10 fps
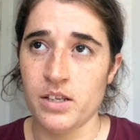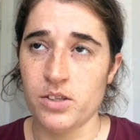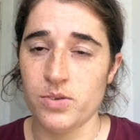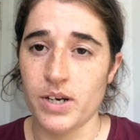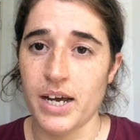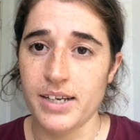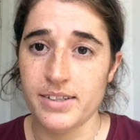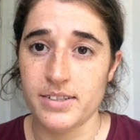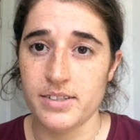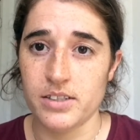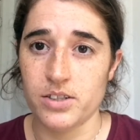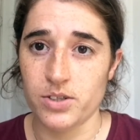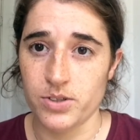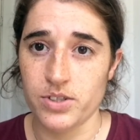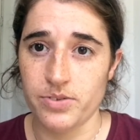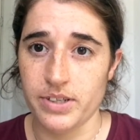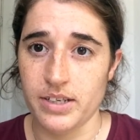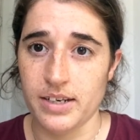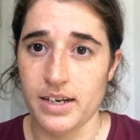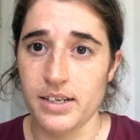tonight is the cozy
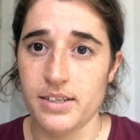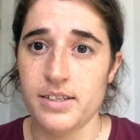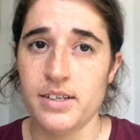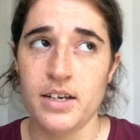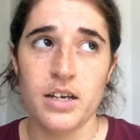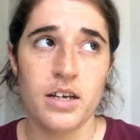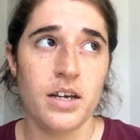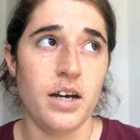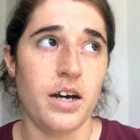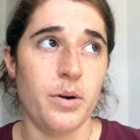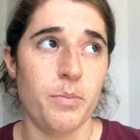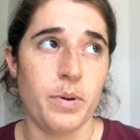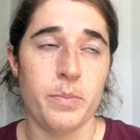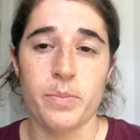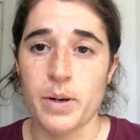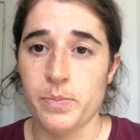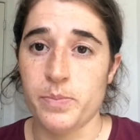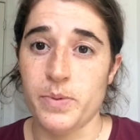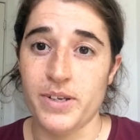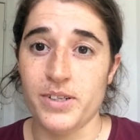reading night pump up
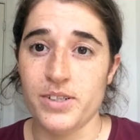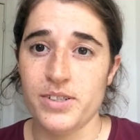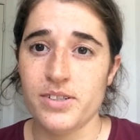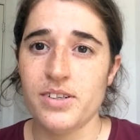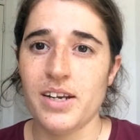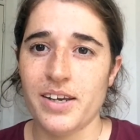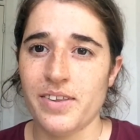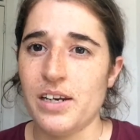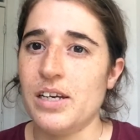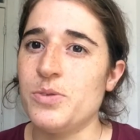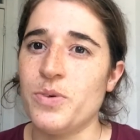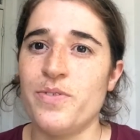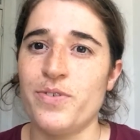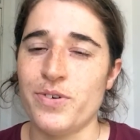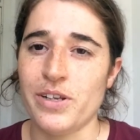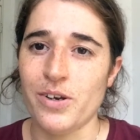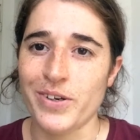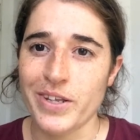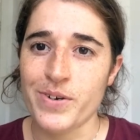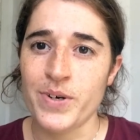edition, like the last one for the
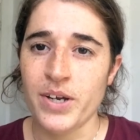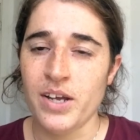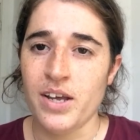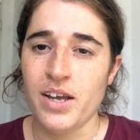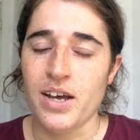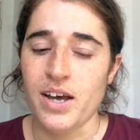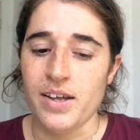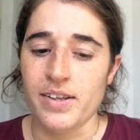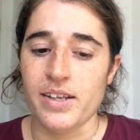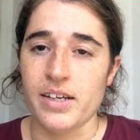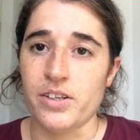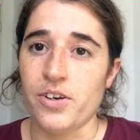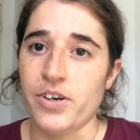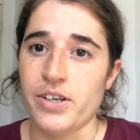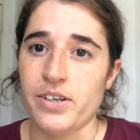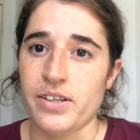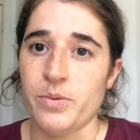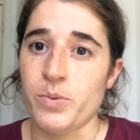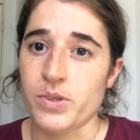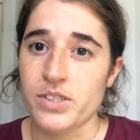lockdown, that Lauren and the
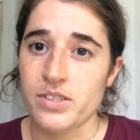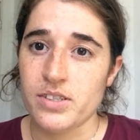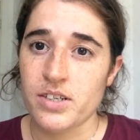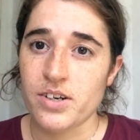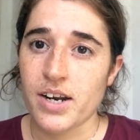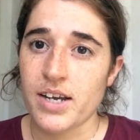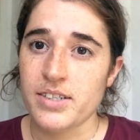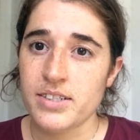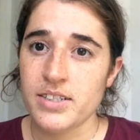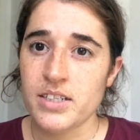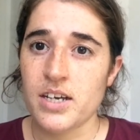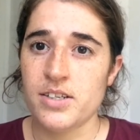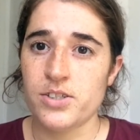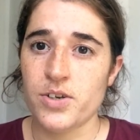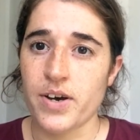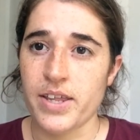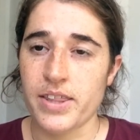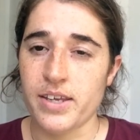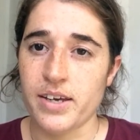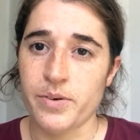Books is organizing. So I
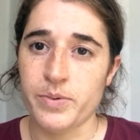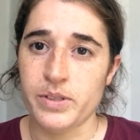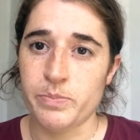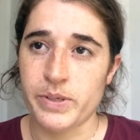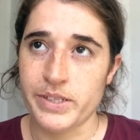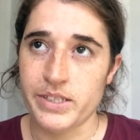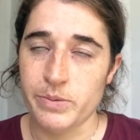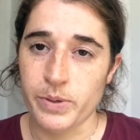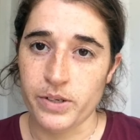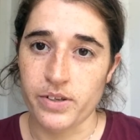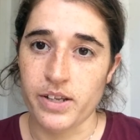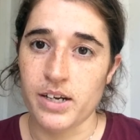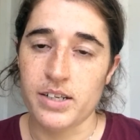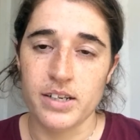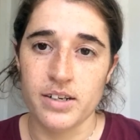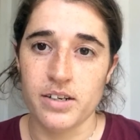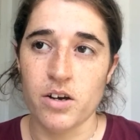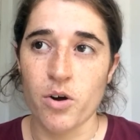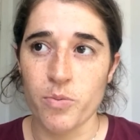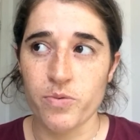think I will participate on that and
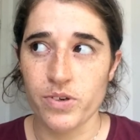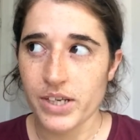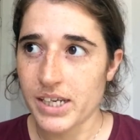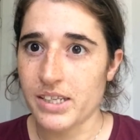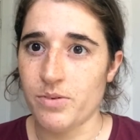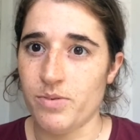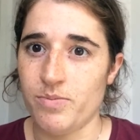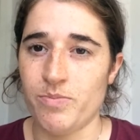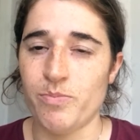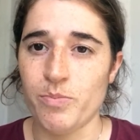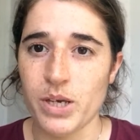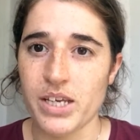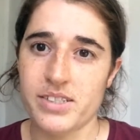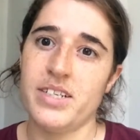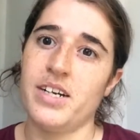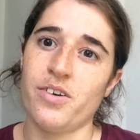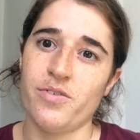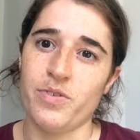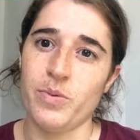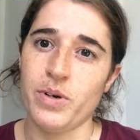hopefully get a big chunk
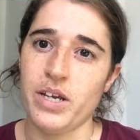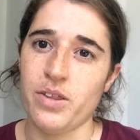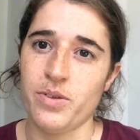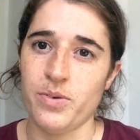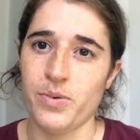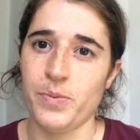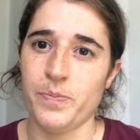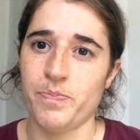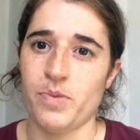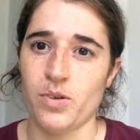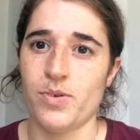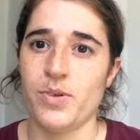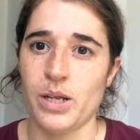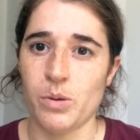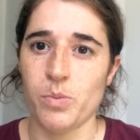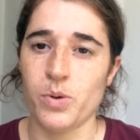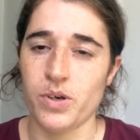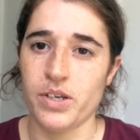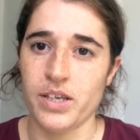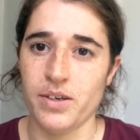of the way through that
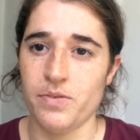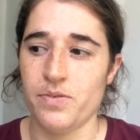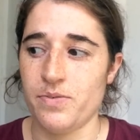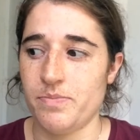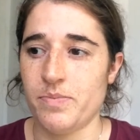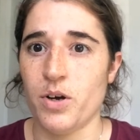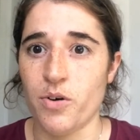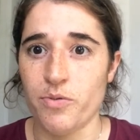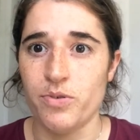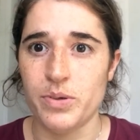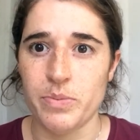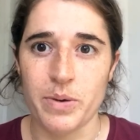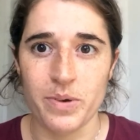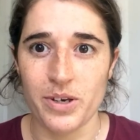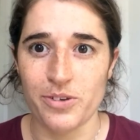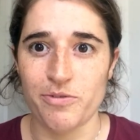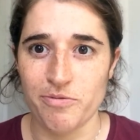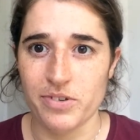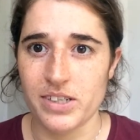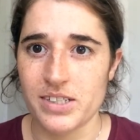book. If hopefully maybe not
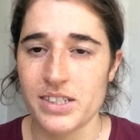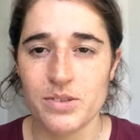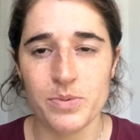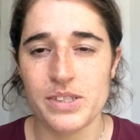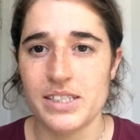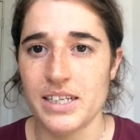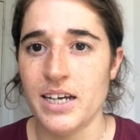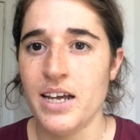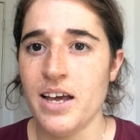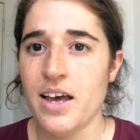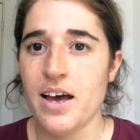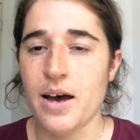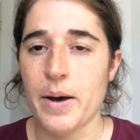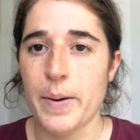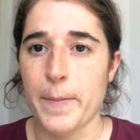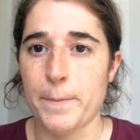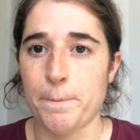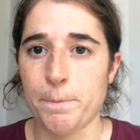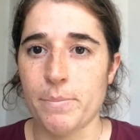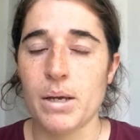finish it, we'll see.
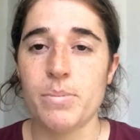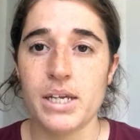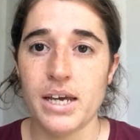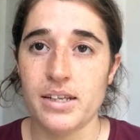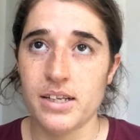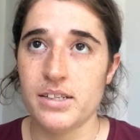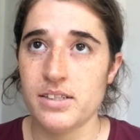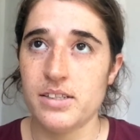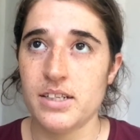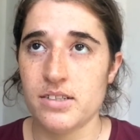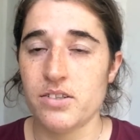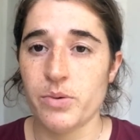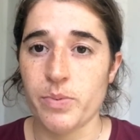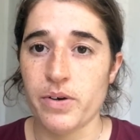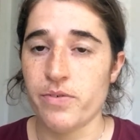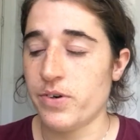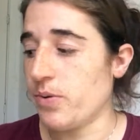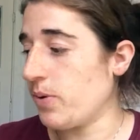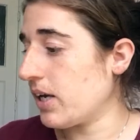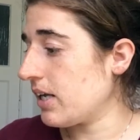But yeah, that's on the plan for
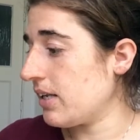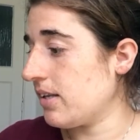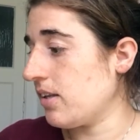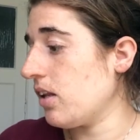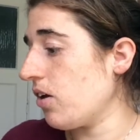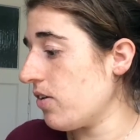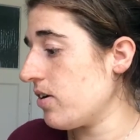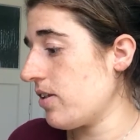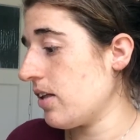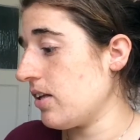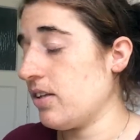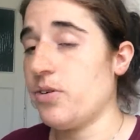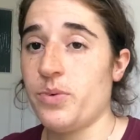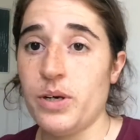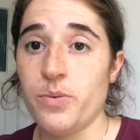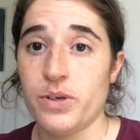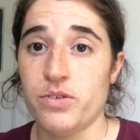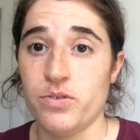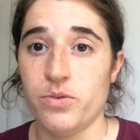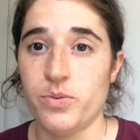the weekend. And the other thing that I really
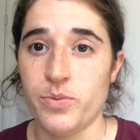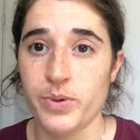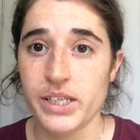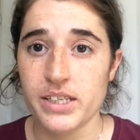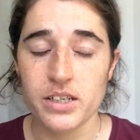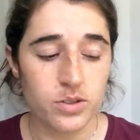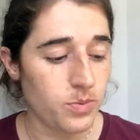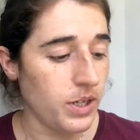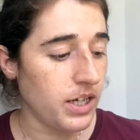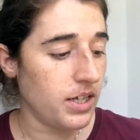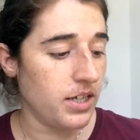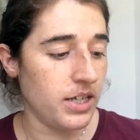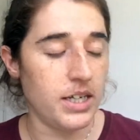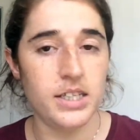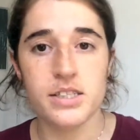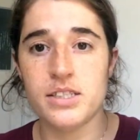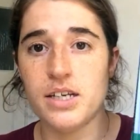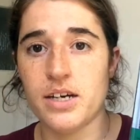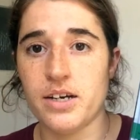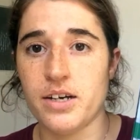want to read next week is
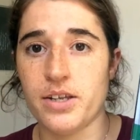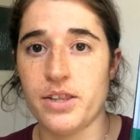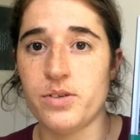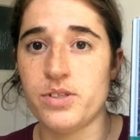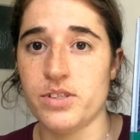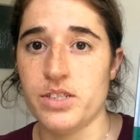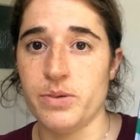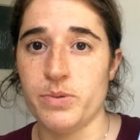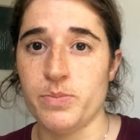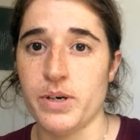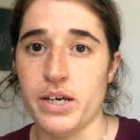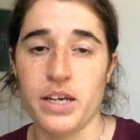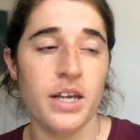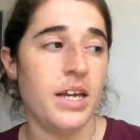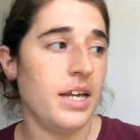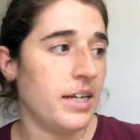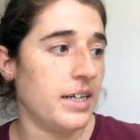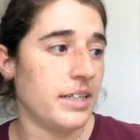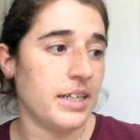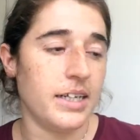1,000 Ships by
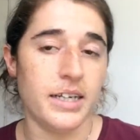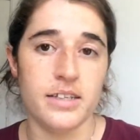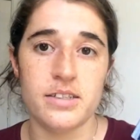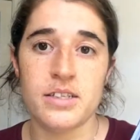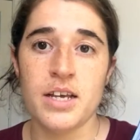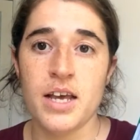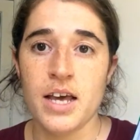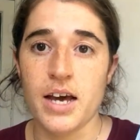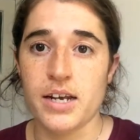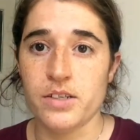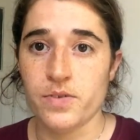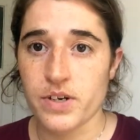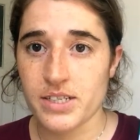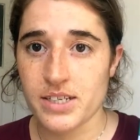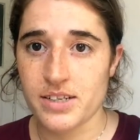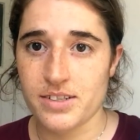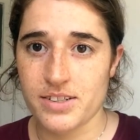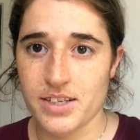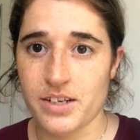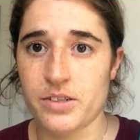Natalie Haynes. And as far as I
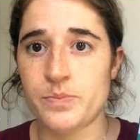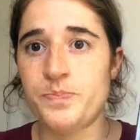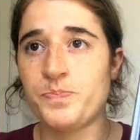understand,